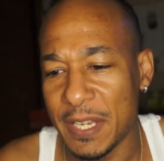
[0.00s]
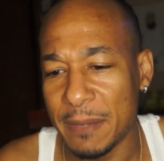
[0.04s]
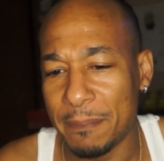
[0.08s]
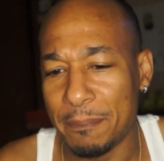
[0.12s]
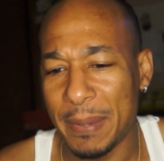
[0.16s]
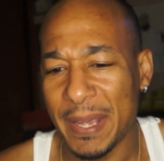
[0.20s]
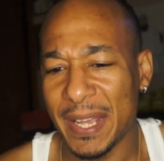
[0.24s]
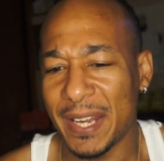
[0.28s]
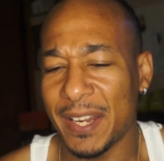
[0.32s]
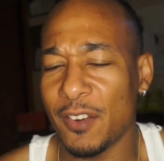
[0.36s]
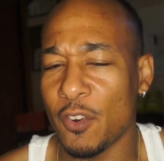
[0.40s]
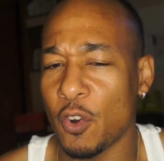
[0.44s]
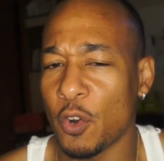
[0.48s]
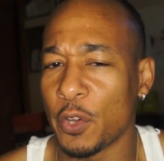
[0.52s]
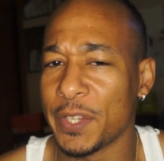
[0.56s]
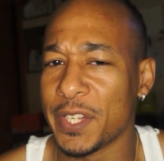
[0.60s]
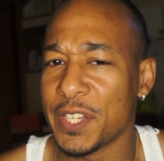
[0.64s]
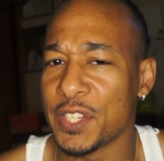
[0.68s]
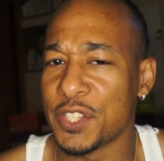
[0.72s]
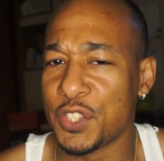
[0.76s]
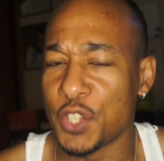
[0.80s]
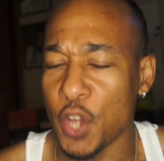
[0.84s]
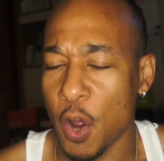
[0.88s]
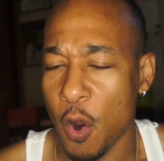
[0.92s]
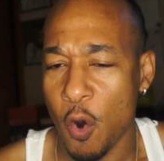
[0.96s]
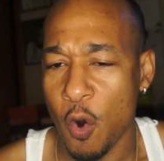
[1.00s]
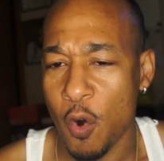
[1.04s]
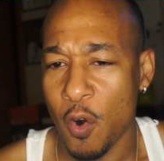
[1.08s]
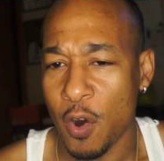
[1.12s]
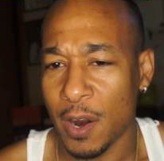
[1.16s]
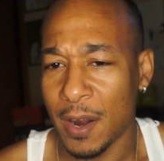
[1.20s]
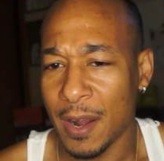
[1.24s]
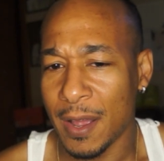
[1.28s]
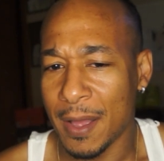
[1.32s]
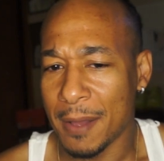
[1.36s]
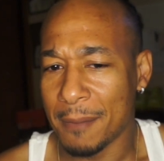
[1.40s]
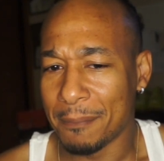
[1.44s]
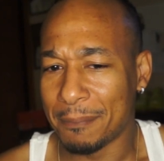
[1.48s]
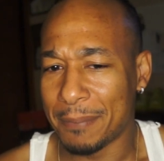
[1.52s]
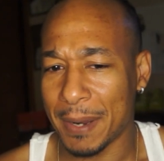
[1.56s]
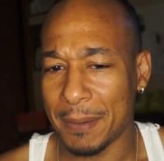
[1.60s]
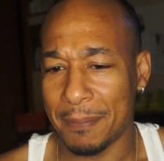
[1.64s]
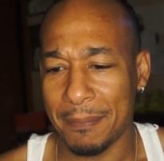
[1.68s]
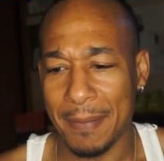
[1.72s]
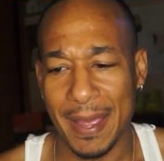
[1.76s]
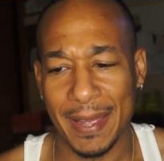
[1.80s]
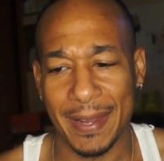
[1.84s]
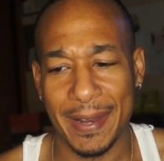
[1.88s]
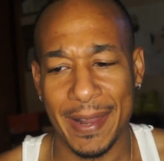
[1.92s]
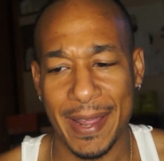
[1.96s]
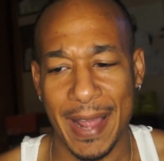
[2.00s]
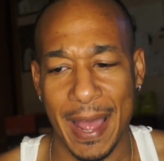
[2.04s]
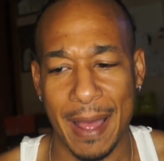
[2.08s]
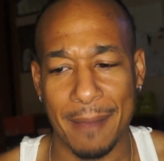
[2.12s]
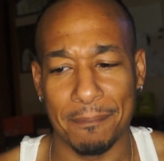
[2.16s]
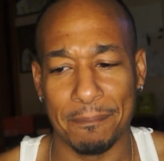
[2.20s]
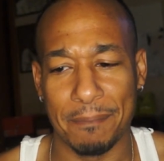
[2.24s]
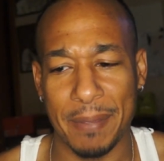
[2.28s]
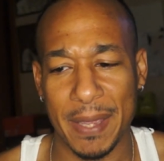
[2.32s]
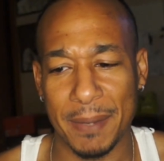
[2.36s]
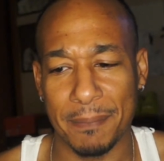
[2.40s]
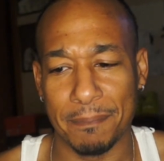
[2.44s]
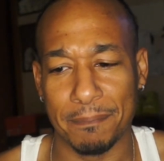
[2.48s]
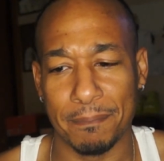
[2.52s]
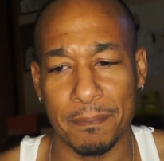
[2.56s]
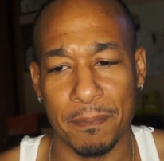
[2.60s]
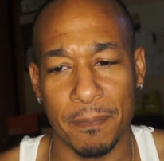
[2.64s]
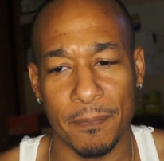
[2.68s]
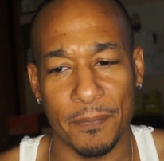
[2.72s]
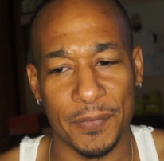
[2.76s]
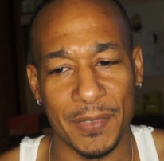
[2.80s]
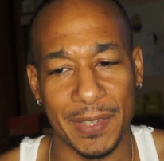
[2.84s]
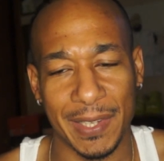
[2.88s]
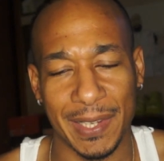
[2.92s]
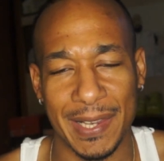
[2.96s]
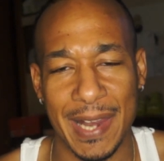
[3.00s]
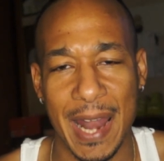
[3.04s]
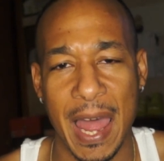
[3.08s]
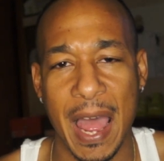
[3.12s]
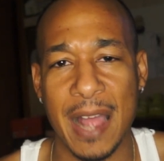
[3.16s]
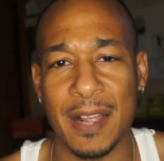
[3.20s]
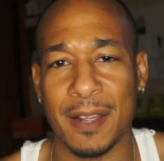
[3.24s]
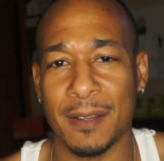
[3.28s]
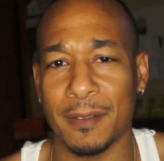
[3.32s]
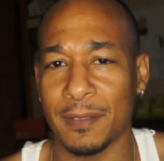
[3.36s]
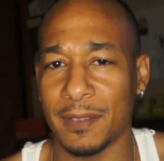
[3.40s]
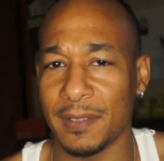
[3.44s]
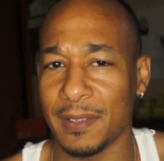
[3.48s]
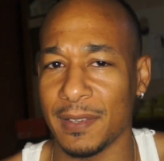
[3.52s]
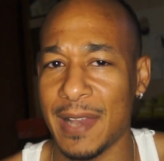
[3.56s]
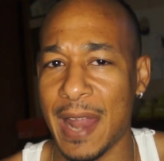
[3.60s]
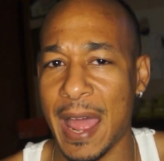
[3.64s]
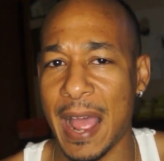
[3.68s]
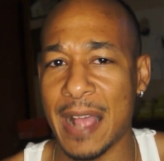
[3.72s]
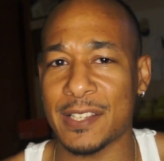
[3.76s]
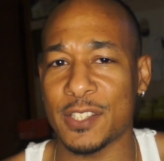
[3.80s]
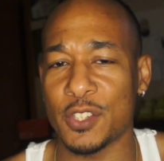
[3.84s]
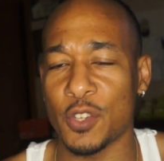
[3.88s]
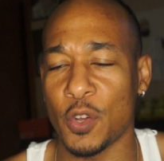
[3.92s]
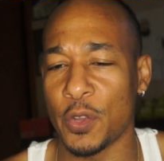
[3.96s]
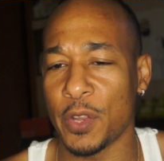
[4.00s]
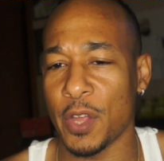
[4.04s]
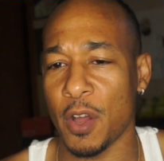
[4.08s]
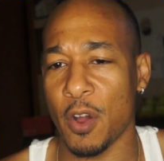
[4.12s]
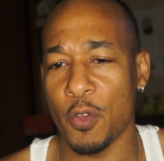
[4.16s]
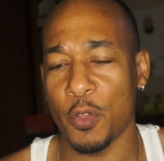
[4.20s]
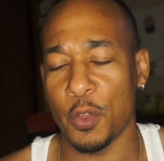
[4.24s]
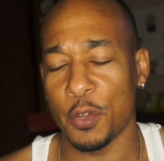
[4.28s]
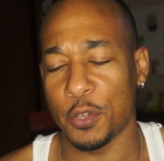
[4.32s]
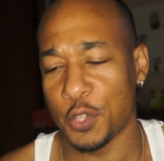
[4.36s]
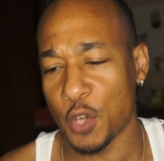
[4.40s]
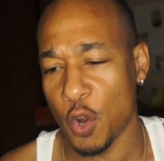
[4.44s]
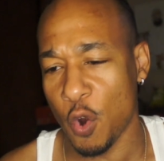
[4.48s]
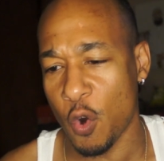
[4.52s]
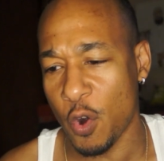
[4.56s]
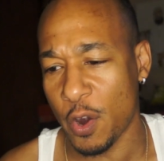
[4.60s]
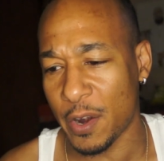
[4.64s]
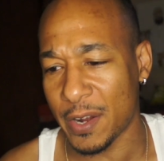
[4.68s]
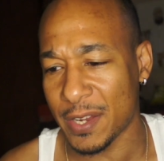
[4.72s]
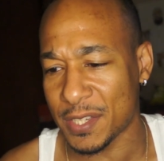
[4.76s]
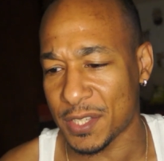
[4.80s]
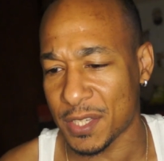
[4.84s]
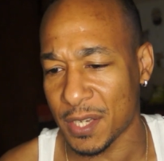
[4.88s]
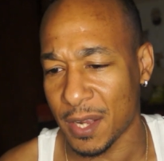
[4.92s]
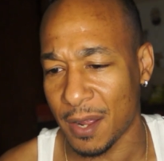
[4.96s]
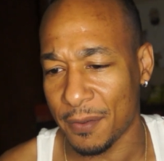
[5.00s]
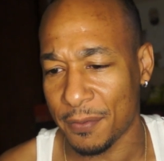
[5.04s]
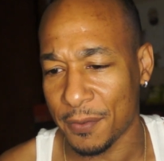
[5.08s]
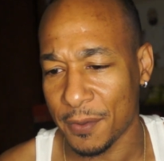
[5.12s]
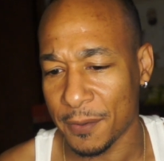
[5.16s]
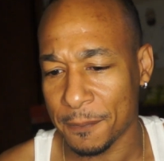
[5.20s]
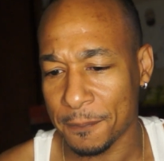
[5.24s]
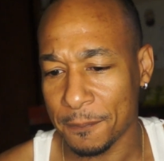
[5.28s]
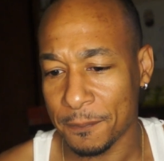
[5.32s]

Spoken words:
beating on this door. But man, they got big locks on the door and stuff.